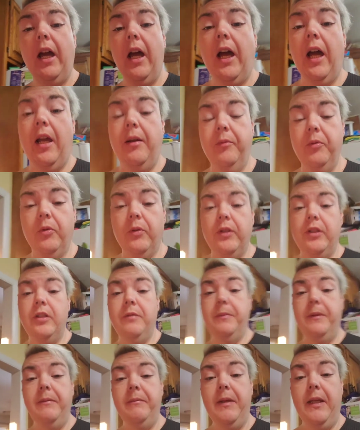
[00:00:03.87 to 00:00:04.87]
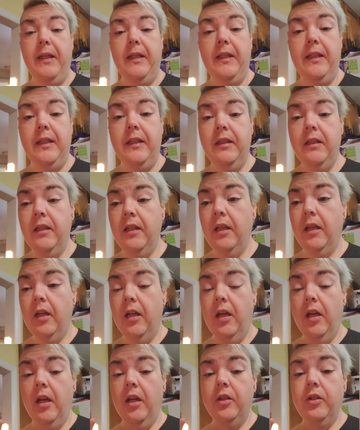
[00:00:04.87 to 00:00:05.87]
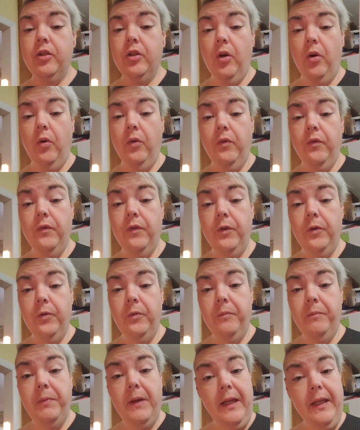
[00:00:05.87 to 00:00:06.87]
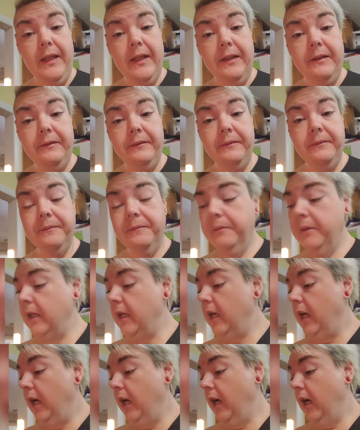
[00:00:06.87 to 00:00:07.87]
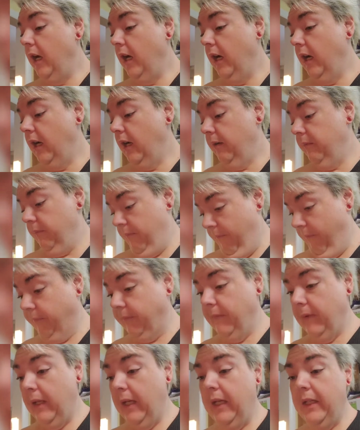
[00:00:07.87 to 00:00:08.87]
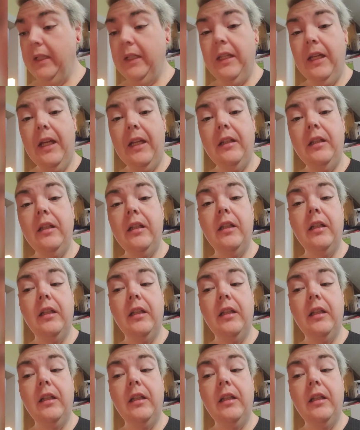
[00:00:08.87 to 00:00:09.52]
I'm going to be making tofu bacon. And again,